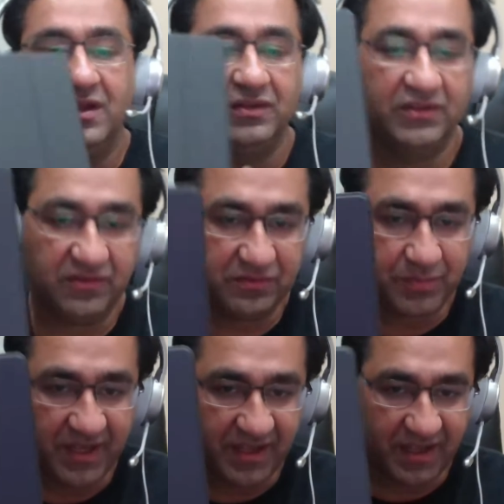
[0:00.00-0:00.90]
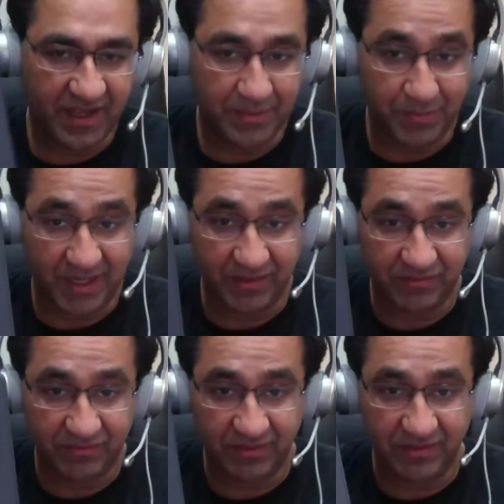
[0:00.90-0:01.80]
This is my iPad.
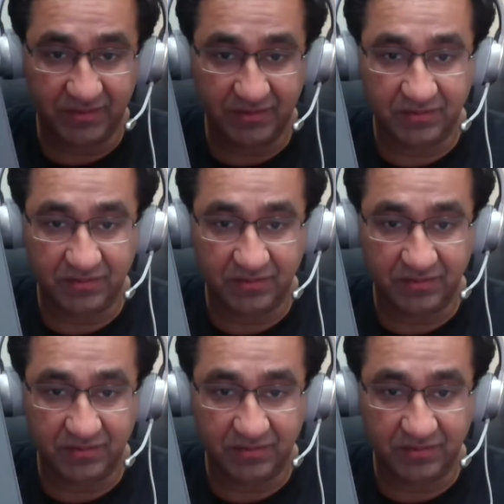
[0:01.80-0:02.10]
It's the